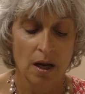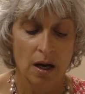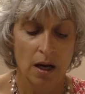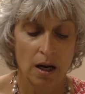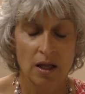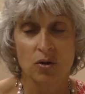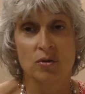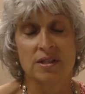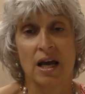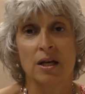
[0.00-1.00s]
and
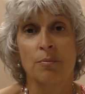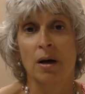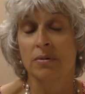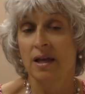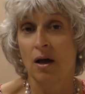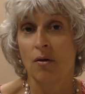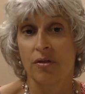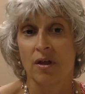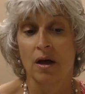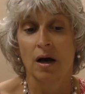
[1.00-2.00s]
Lewis County Public
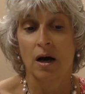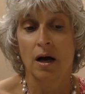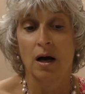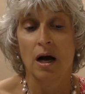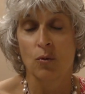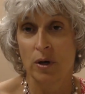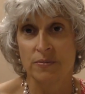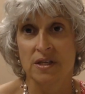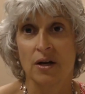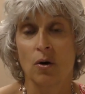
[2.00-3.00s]
Health, our
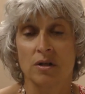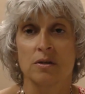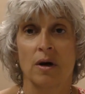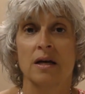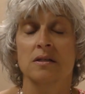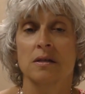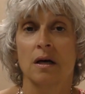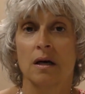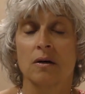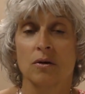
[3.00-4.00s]
website also has
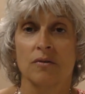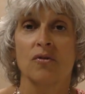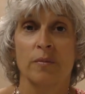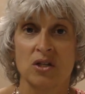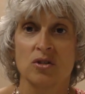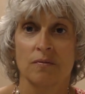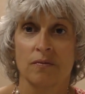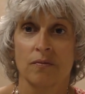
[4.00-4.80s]
good information.